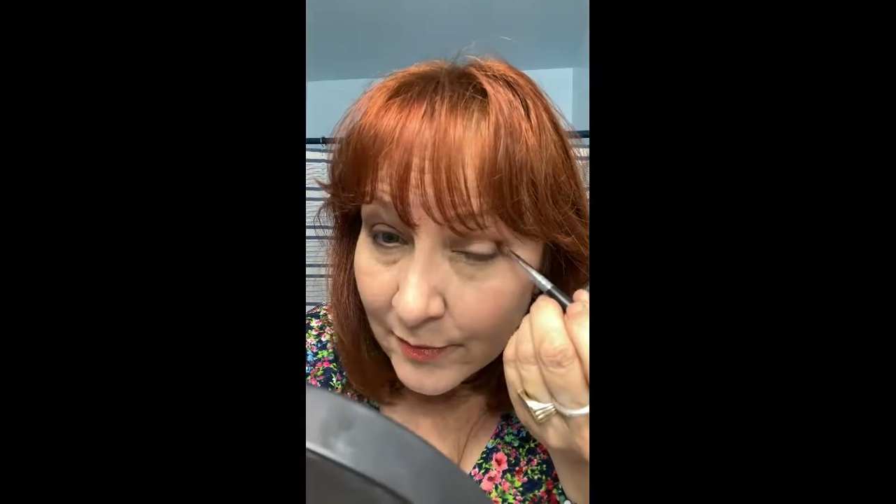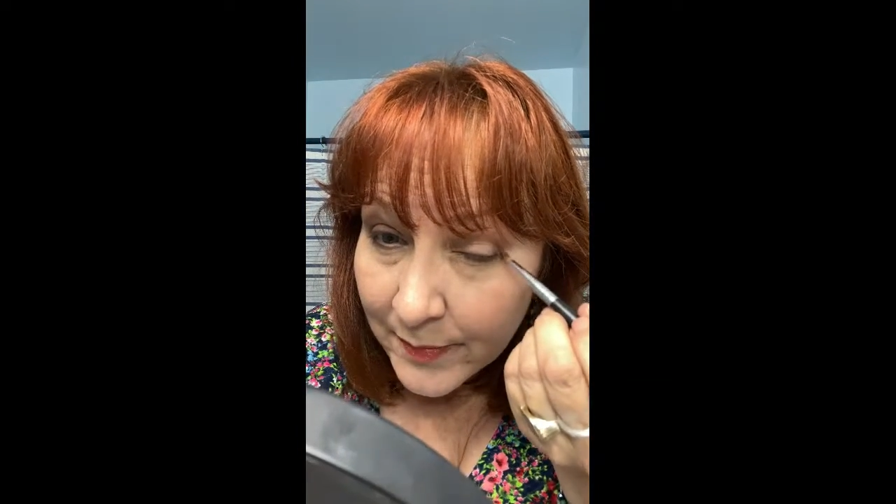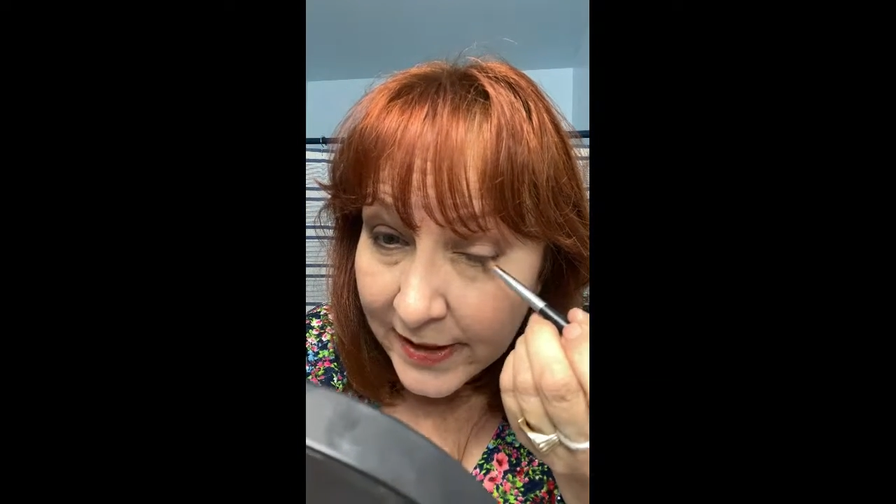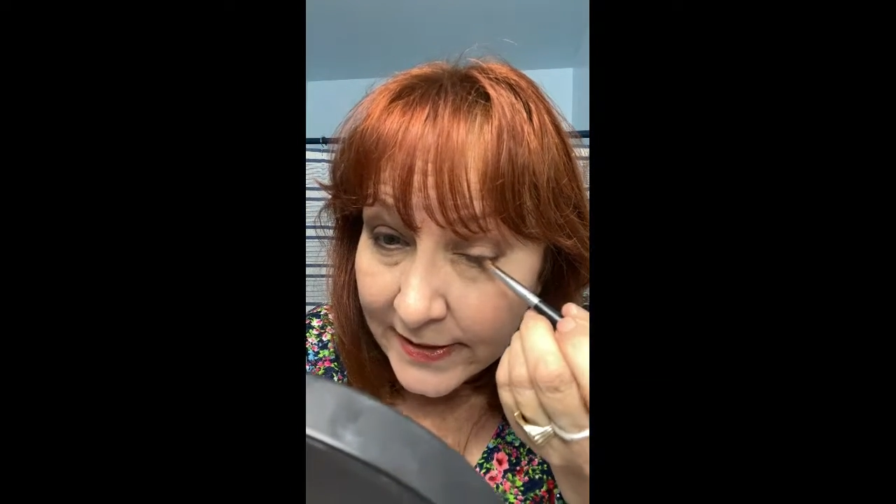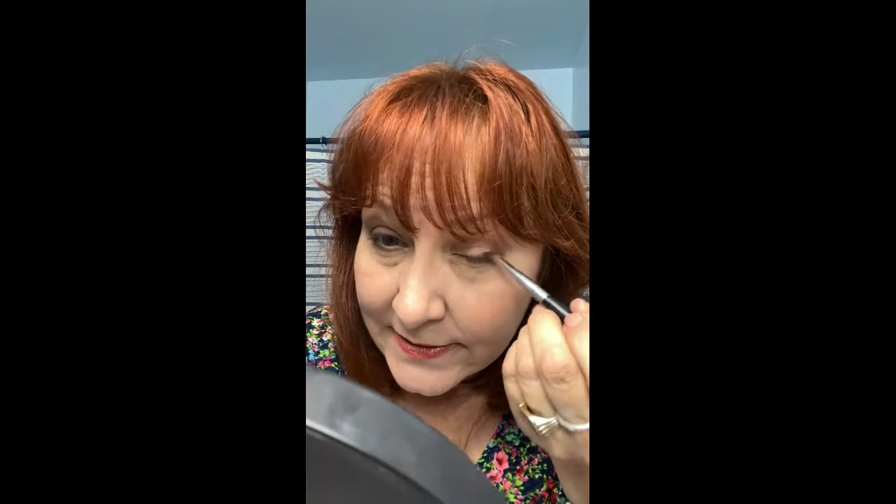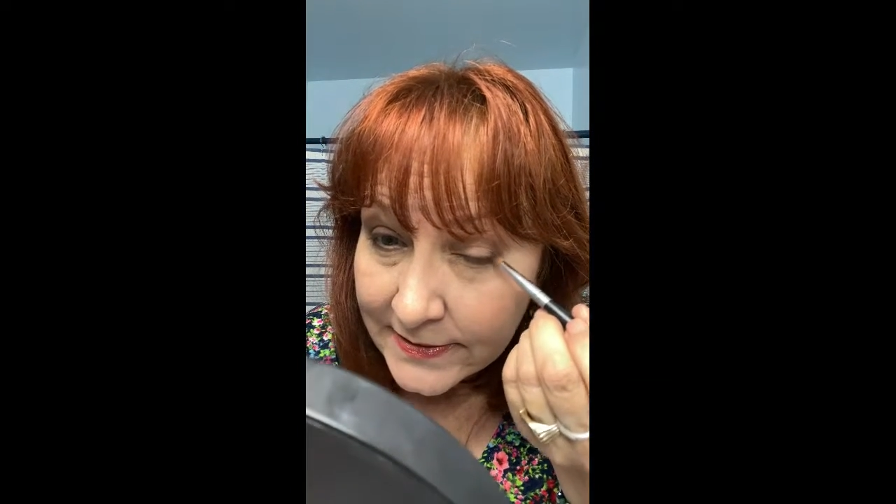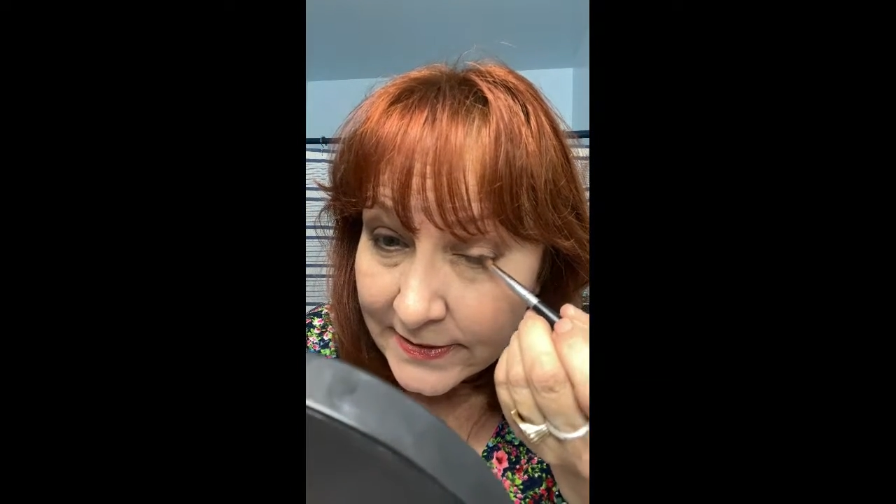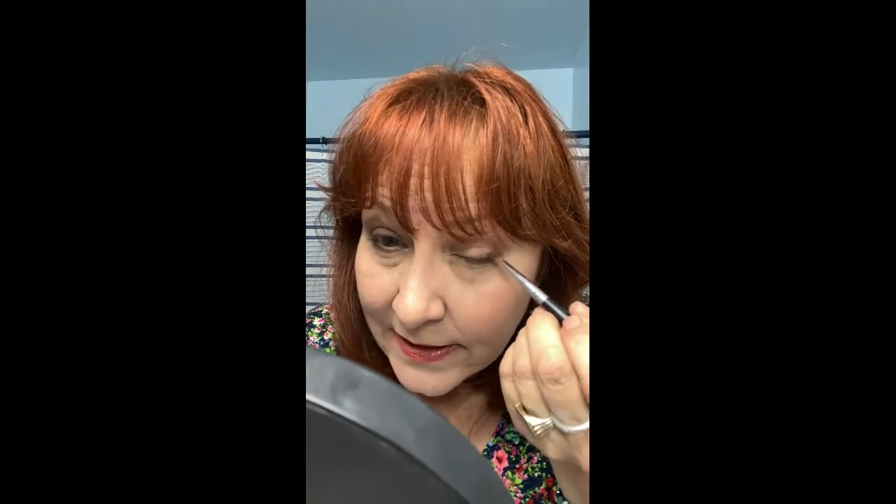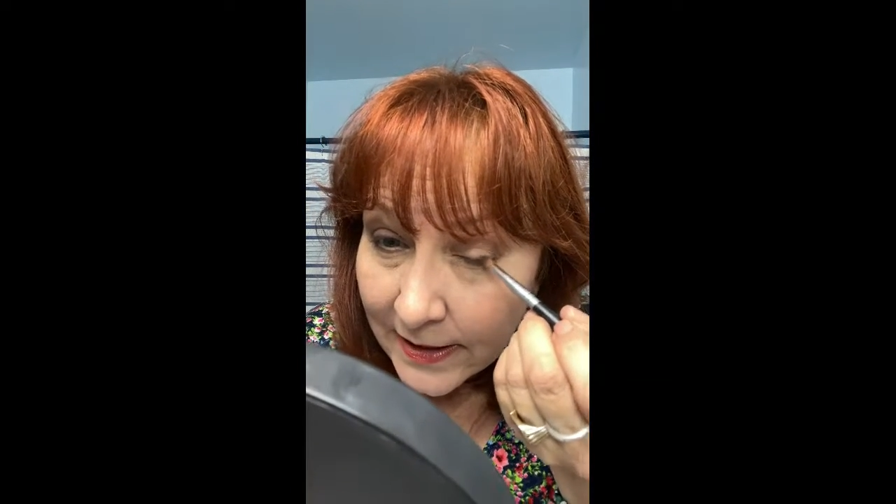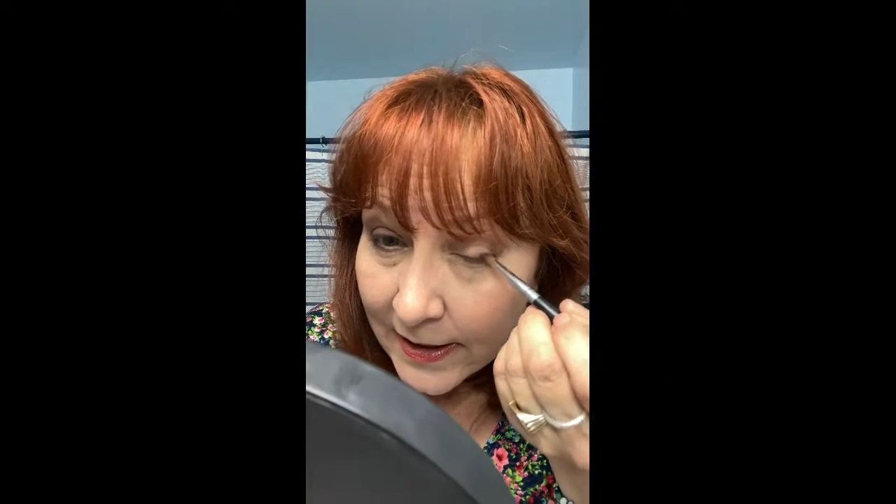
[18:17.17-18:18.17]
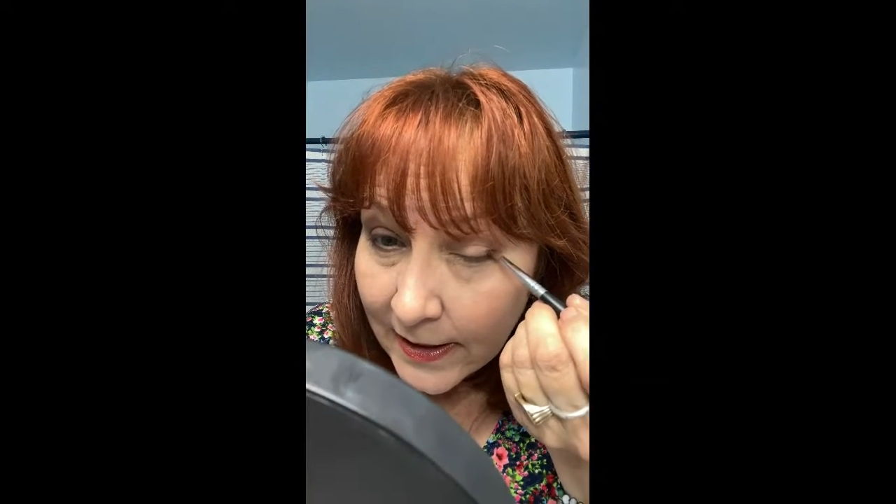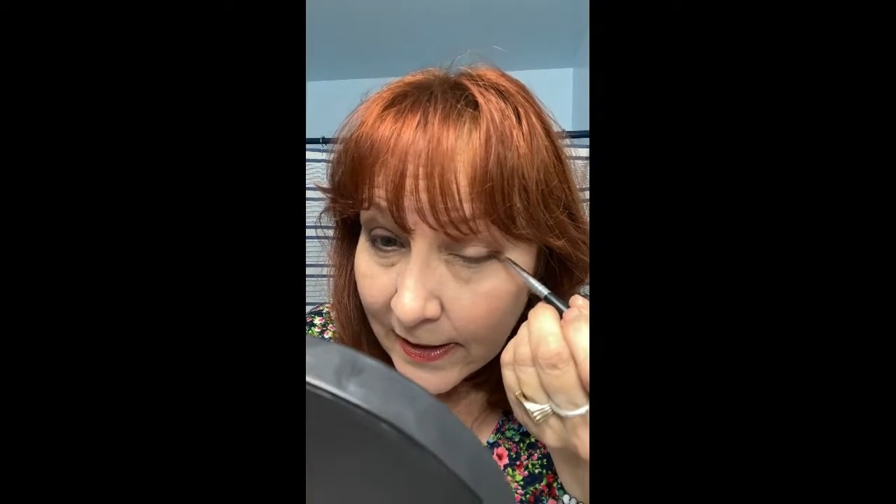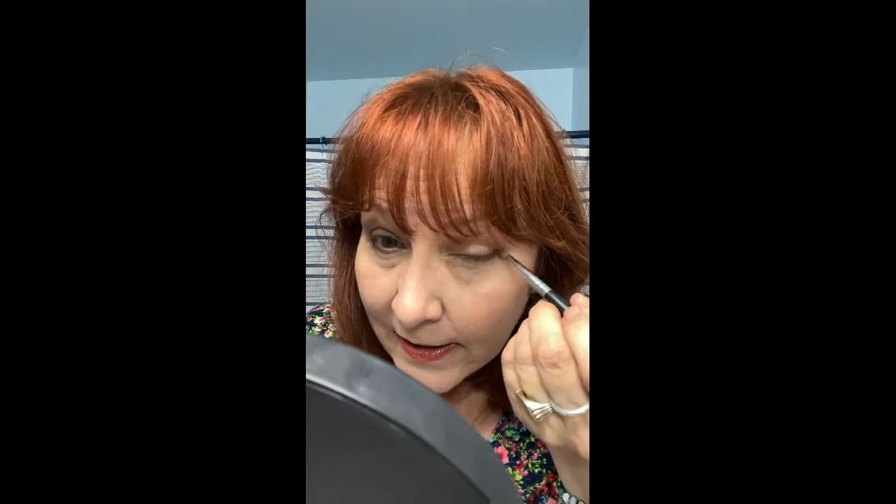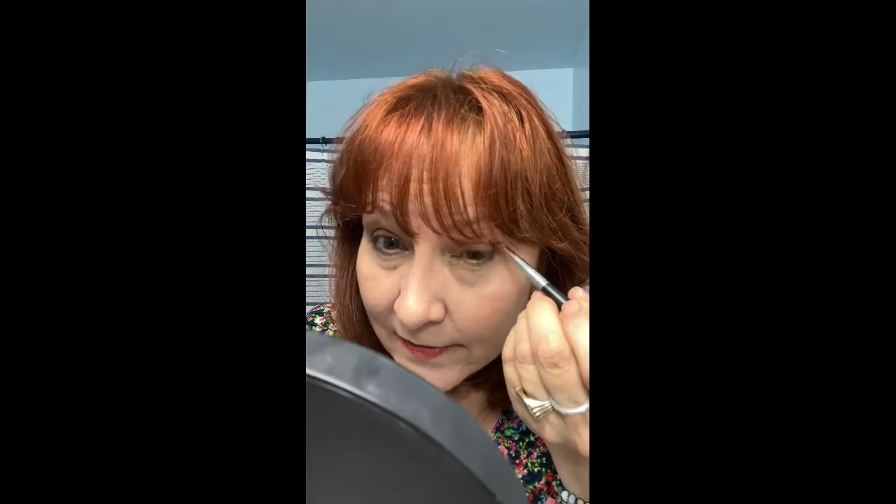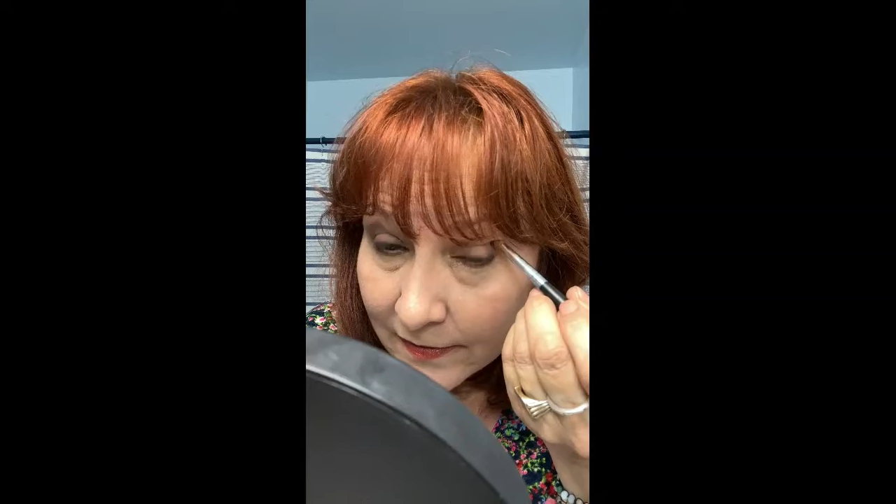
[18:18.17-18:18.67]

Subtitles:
a base, and